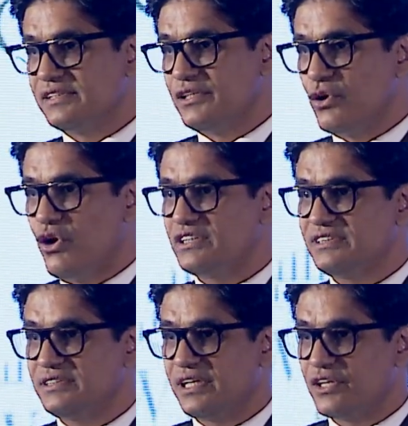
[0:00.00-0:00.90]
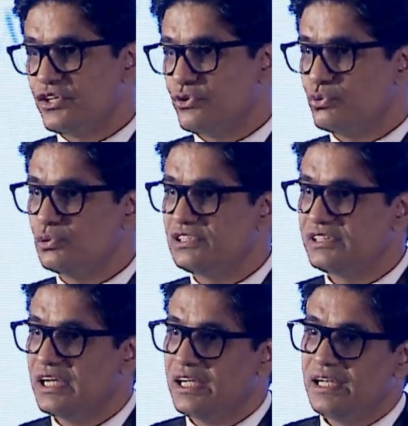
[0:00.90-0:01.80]
laws, the rules
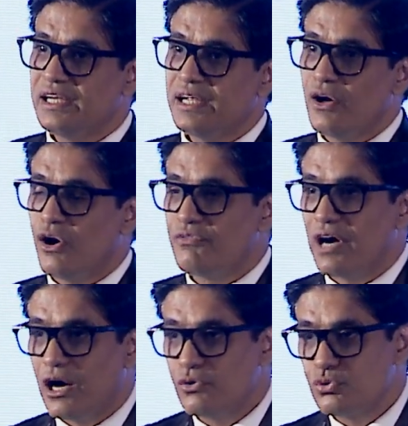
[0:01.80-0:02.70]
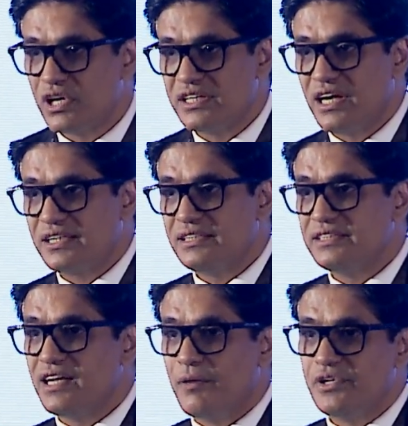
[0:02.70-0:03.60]
of how to conduct
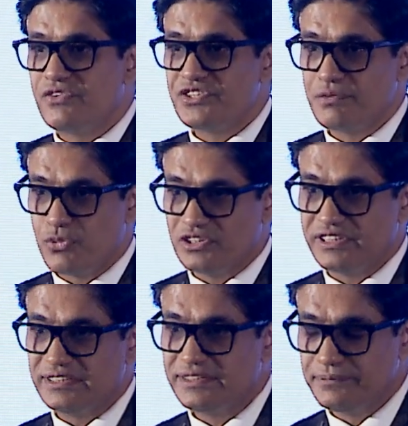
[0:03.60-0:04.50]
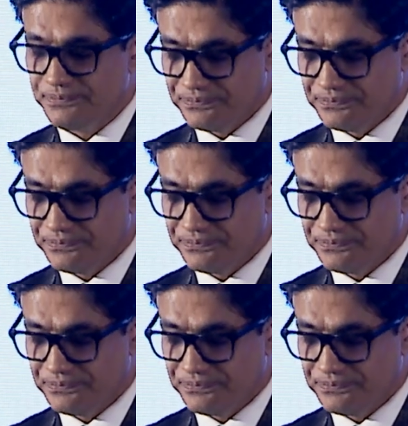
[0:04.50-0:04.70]
the arbitration process.